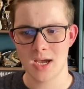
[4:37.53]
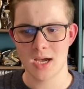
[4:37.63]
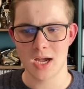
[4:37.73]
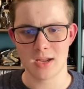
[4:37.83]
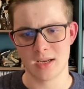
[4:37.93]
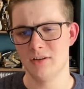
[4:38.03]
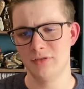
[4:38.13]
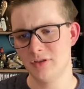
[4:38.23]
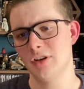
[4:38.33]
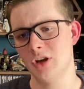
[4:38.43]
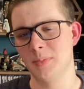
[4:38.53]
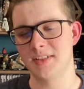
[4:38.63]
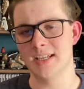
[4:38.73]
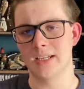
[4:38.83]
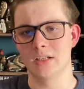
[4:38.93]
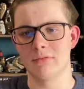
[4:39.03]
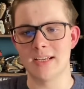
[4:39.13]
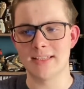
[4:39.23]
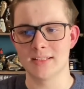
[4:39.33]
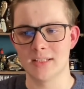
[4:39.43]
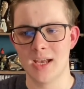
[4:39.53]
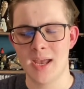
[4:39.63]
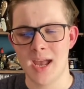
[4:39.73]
Uh, you know, no particular reason.